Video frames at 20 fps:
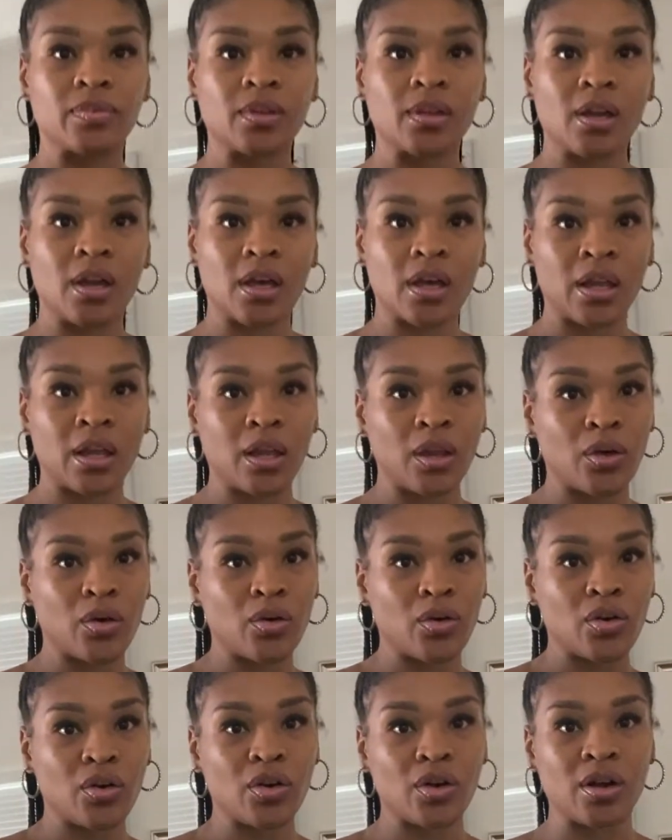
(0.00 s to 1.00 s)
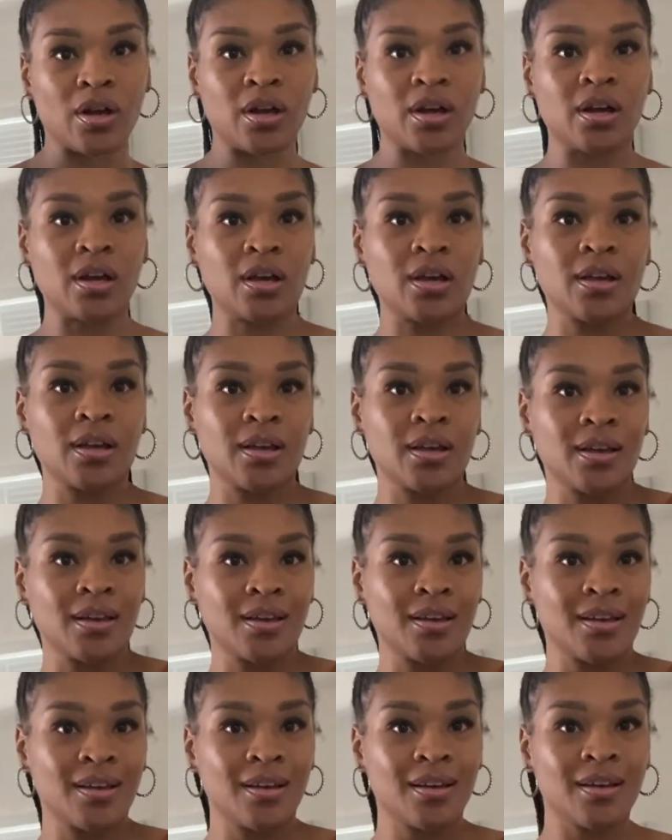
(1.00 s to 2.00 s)
long, long
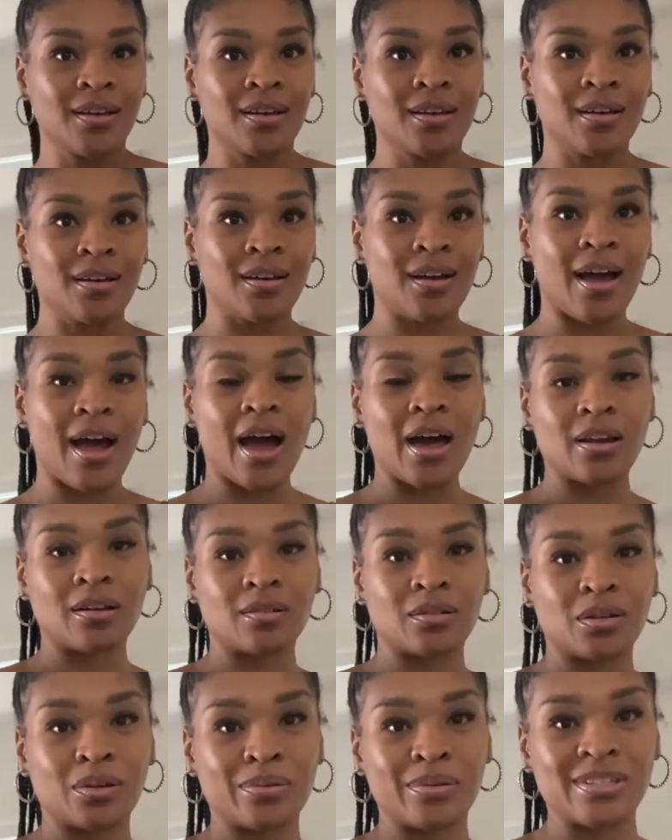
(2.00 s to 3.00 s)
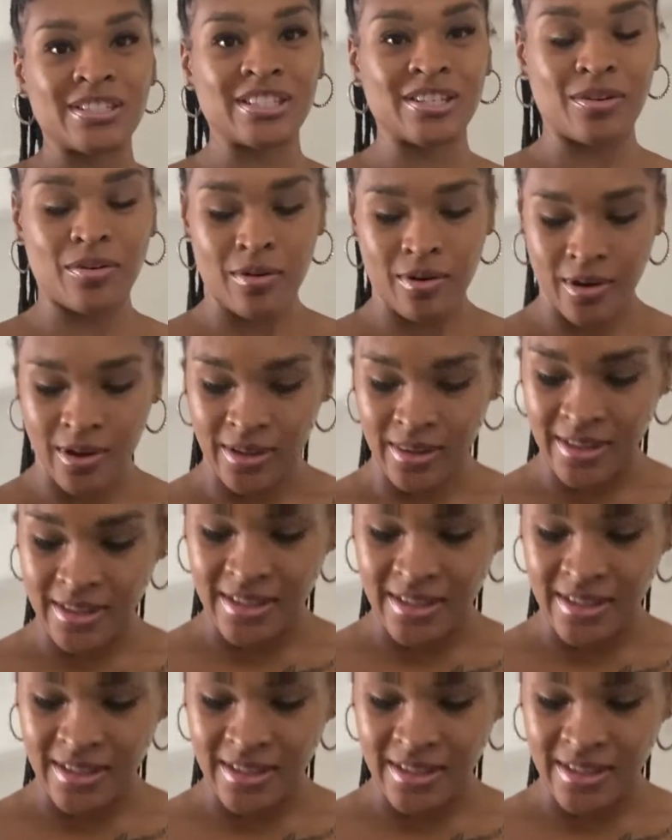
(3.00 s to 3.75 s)
sleeves. Um, it very